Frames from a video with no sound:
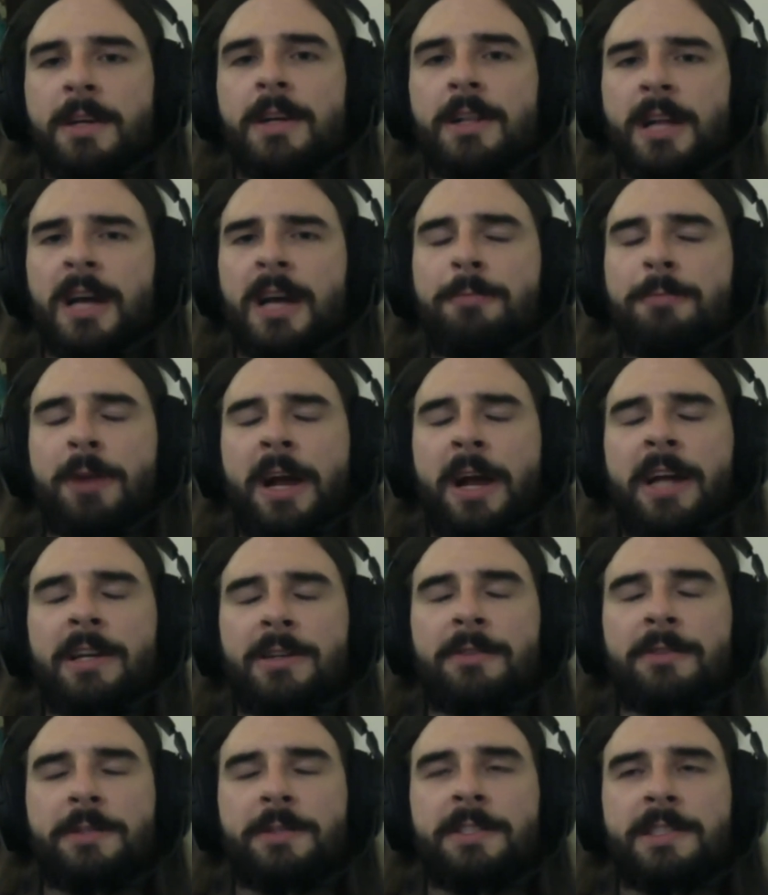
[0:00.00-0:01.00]
a lot of
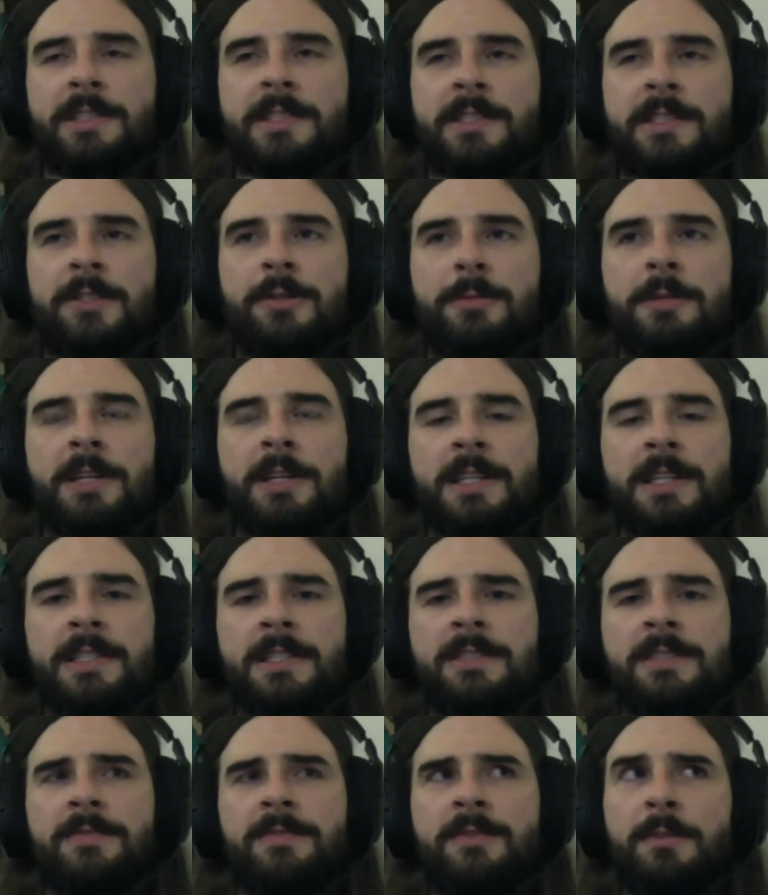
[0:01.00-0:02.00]
practical reasons too,
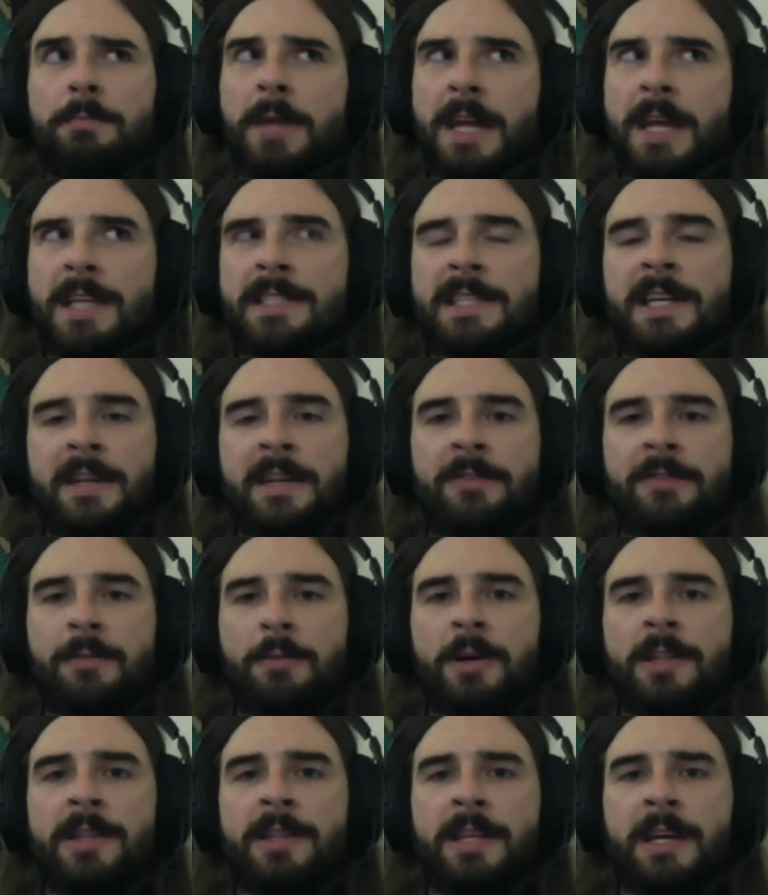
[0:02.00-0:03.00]
because for pacing, for
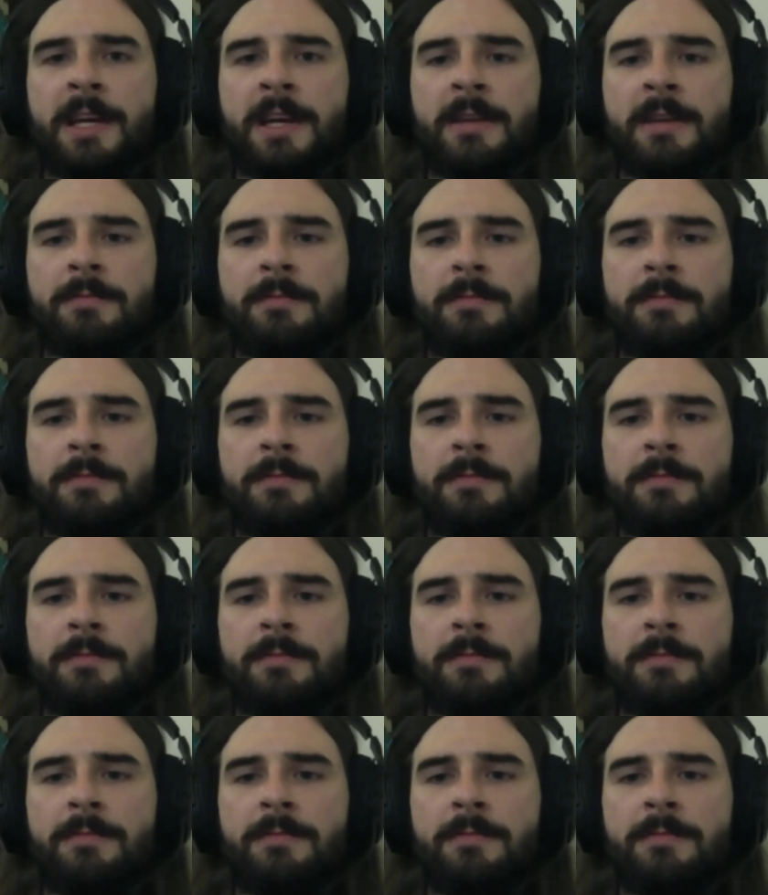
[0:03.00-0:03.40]
one thing,